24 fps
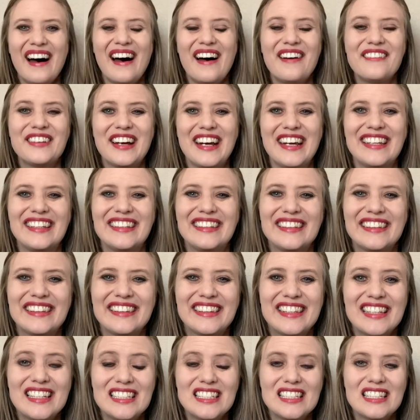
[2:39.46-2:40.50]
All right,
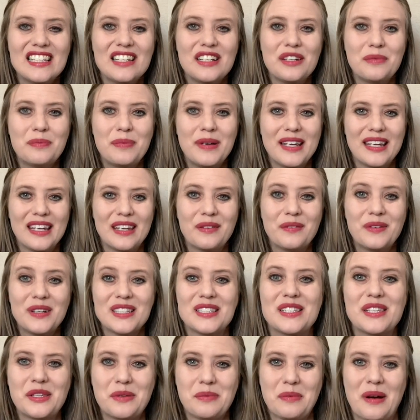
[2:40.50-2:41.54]
this little piggy went
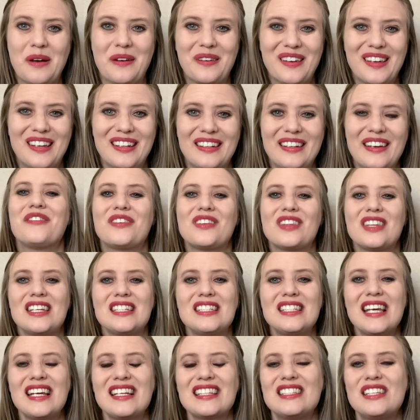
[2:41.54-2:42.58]
to the market. For
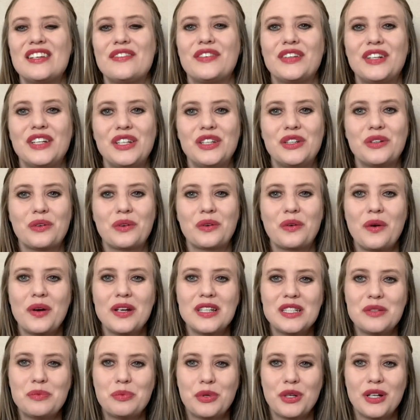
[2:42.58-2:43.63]
this activity, you're
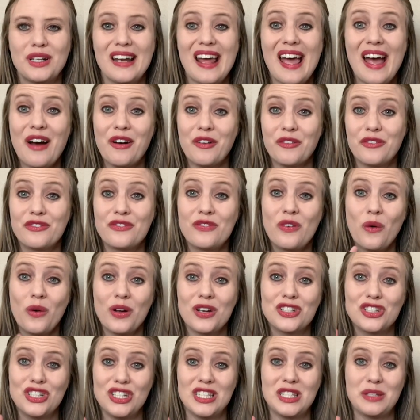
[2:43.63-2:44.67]
going to print out four
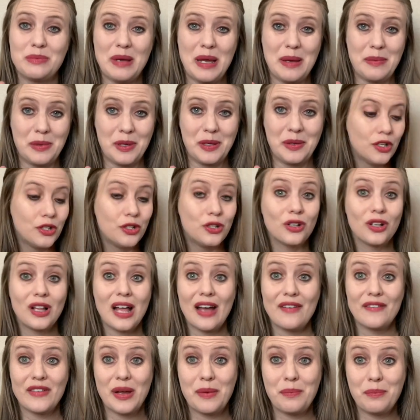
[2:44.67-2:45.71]
sheets of paper. You'll
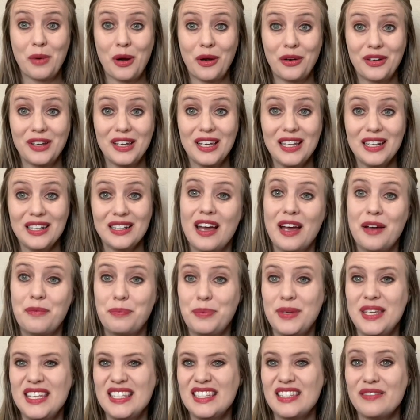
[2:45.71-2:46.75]
have a market, a
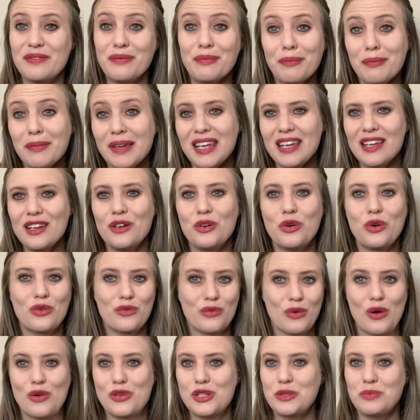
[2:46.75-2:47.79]
piece of meat or
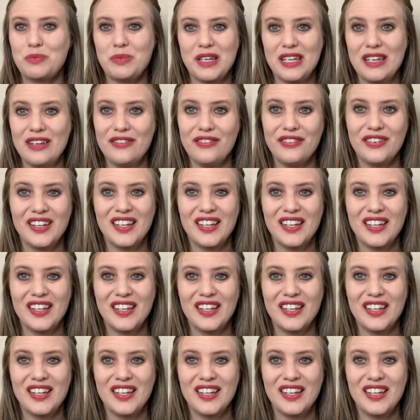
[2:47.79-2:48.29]
roast beef,